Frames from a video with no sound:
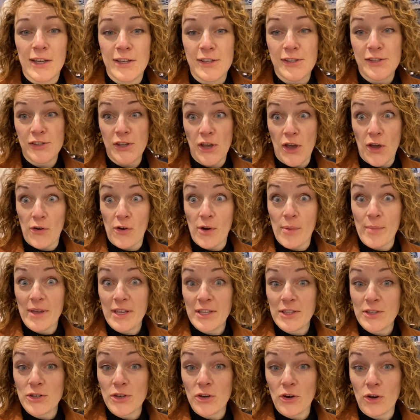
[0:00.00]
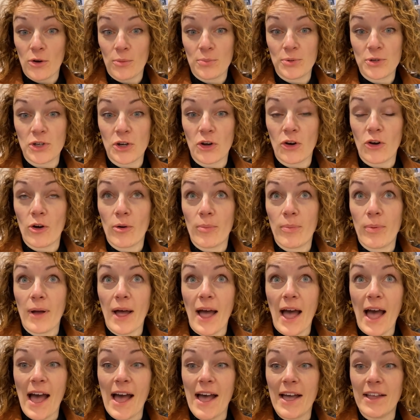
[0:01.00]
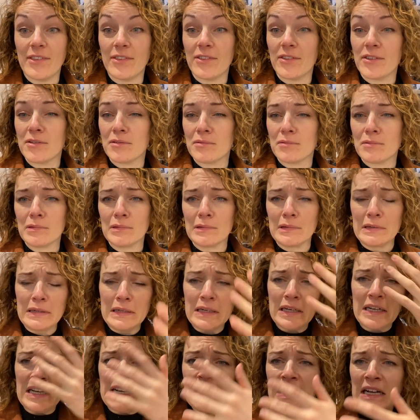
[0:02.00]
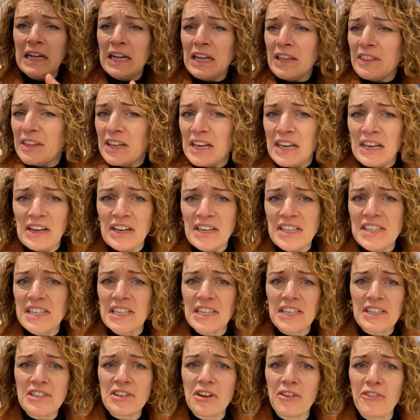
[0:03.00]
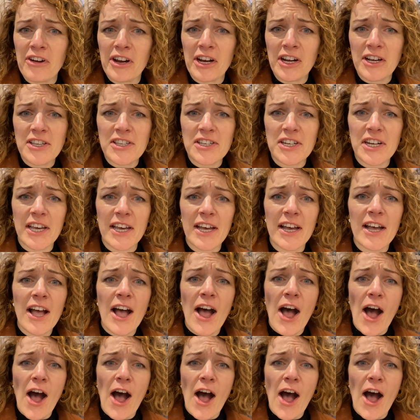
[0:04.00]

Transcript: So I'm in Topshop, and the lighting is not very nice in here.